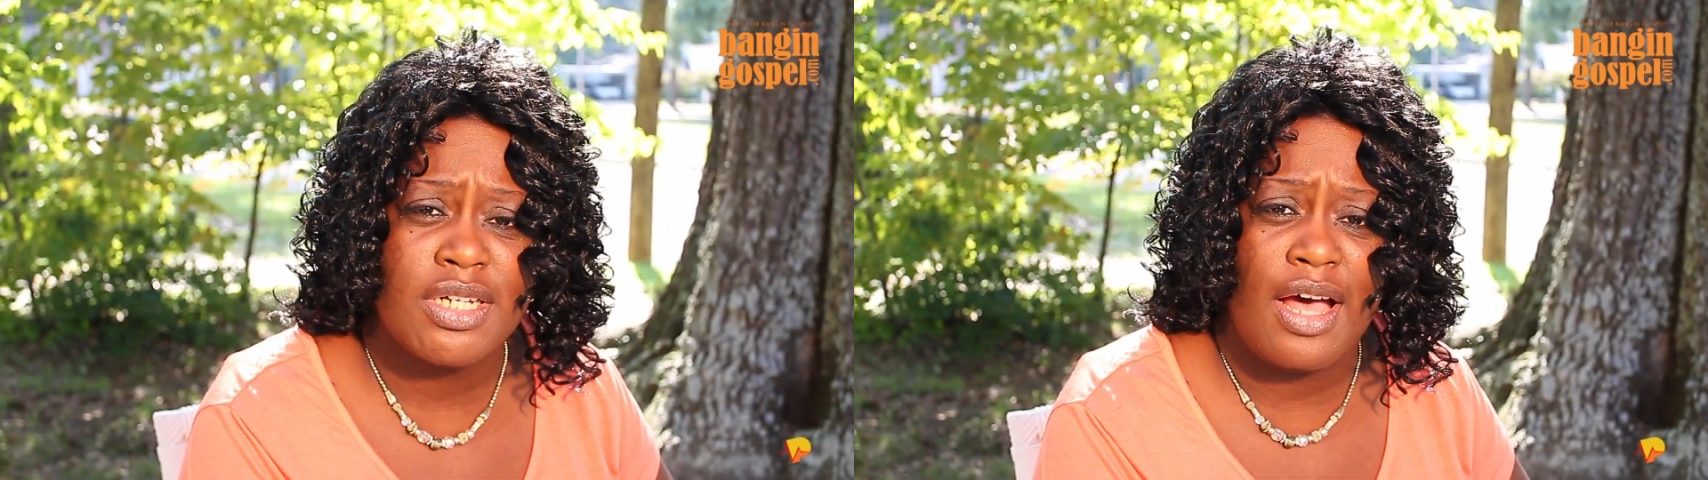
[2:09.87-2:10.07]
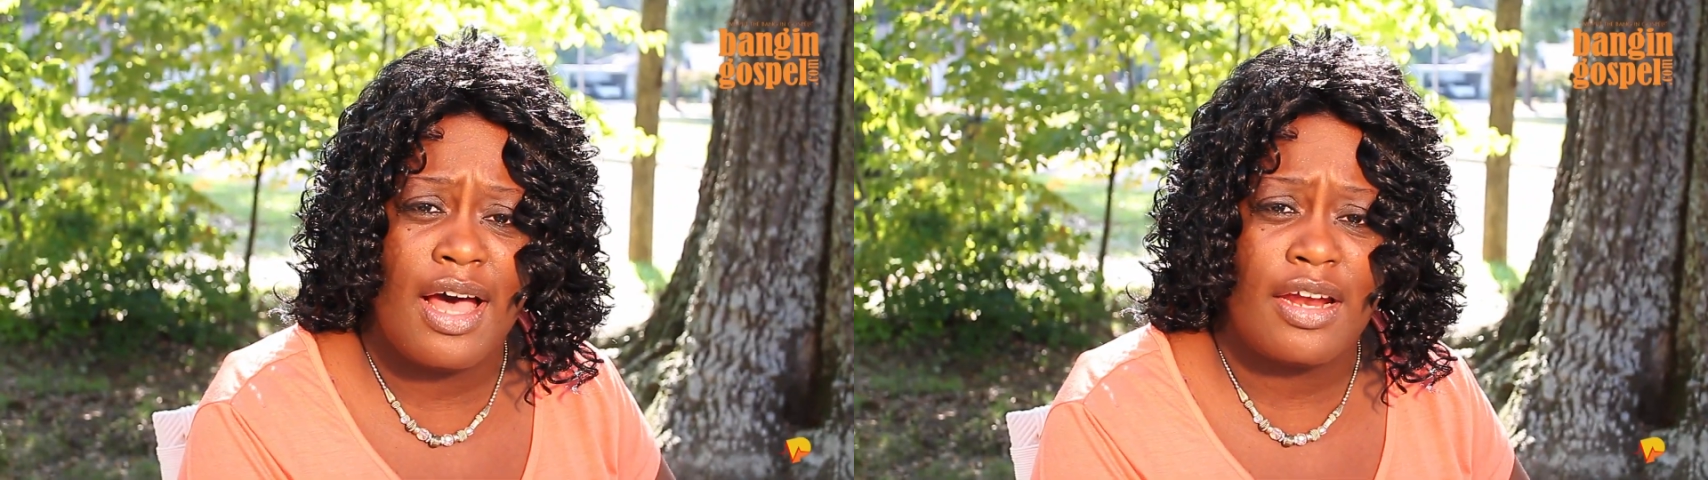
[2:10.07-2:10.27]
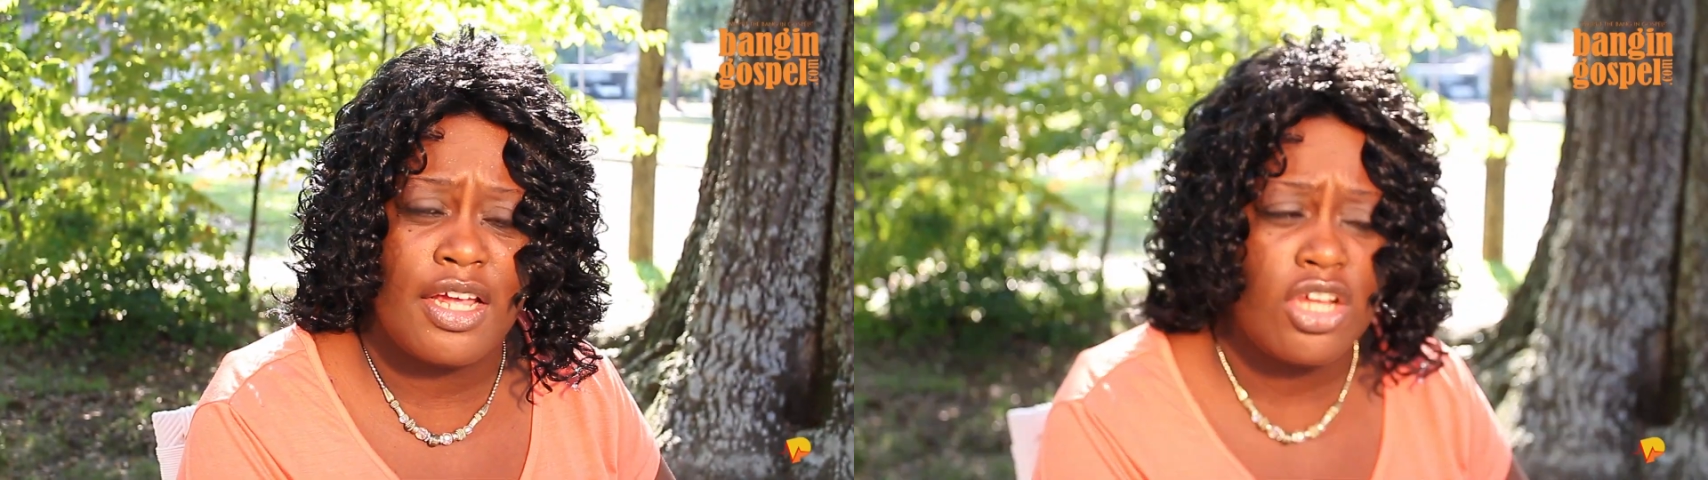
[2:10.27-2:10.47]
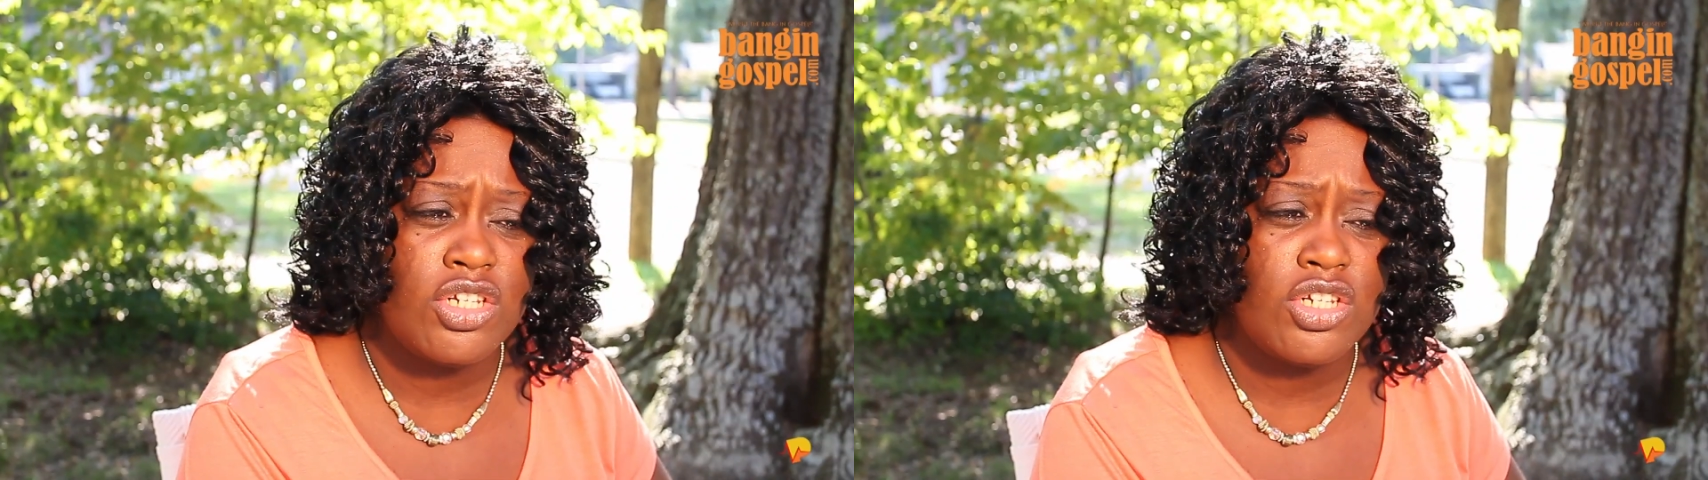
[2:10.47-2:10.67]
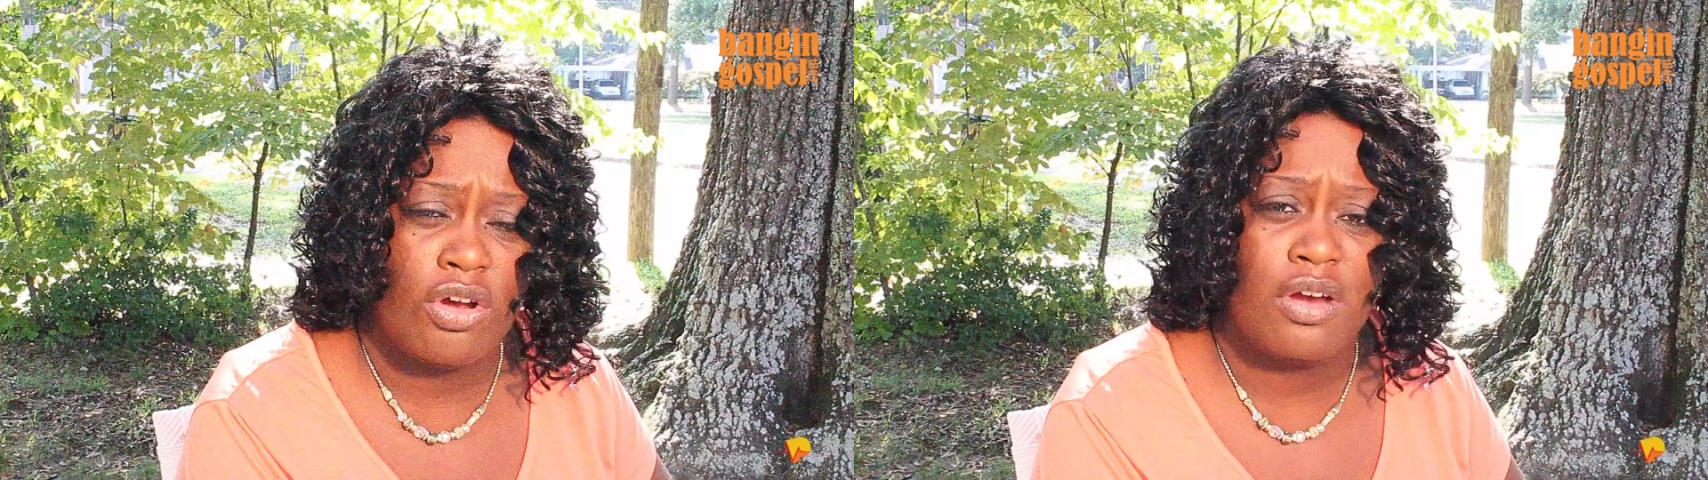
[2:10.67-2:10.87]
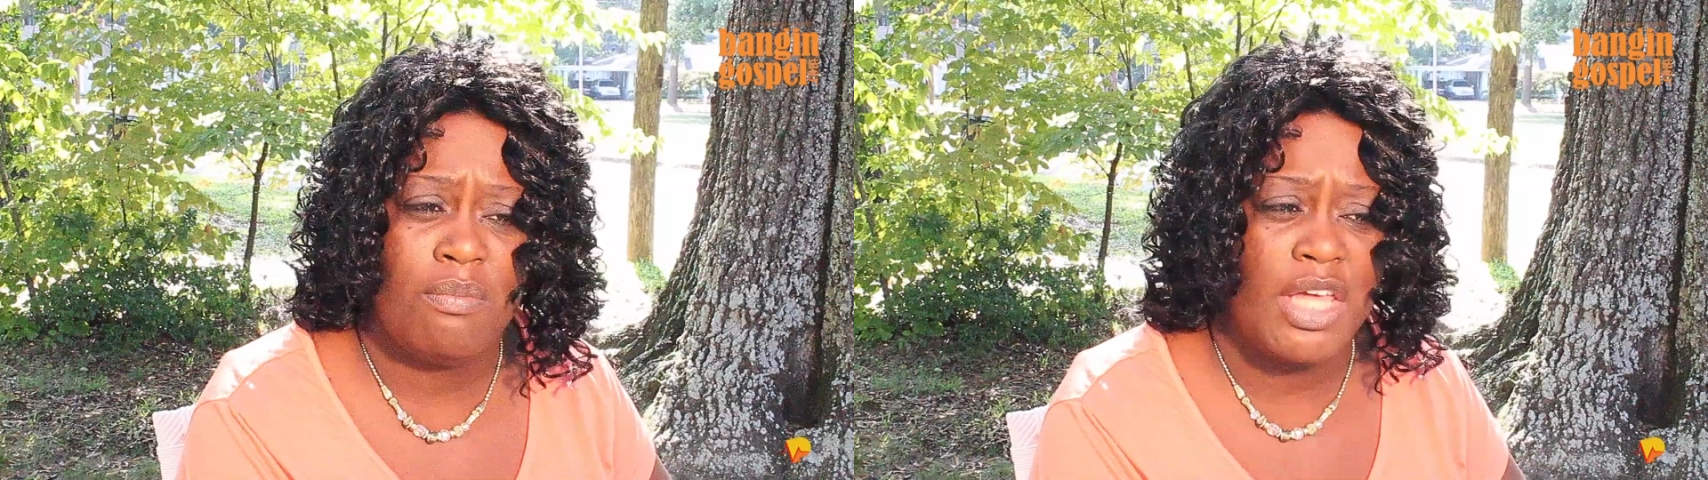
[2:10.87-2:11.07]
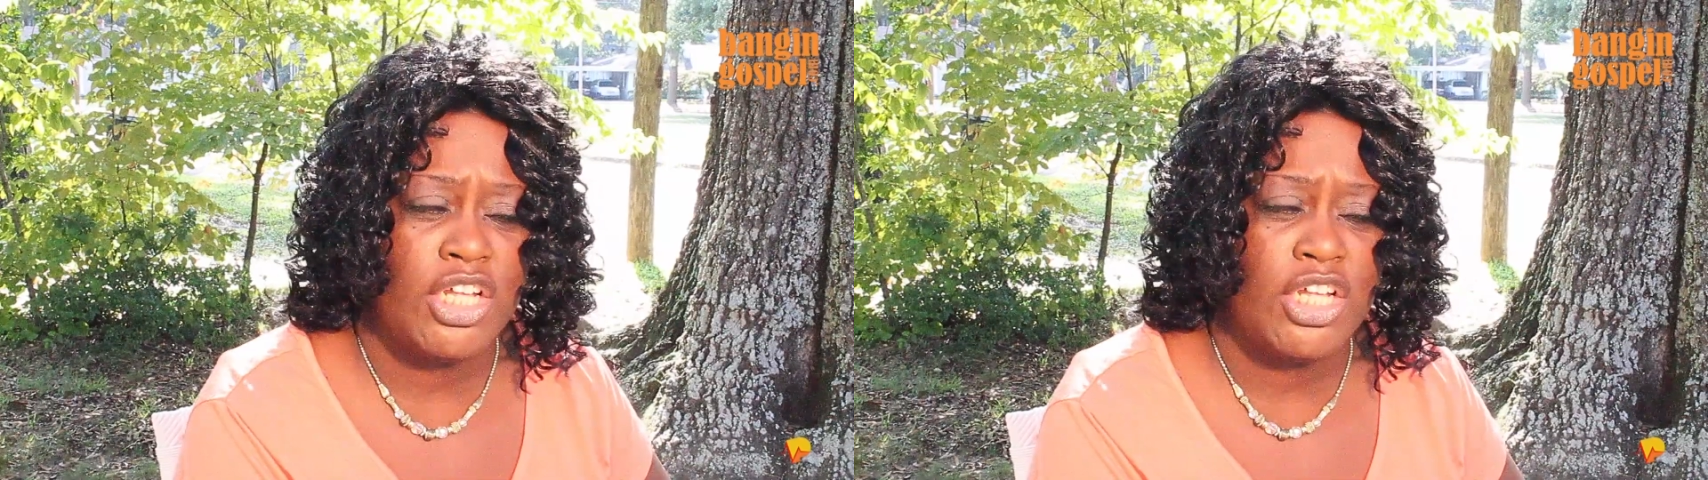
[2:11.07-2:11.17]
to God and concerning me.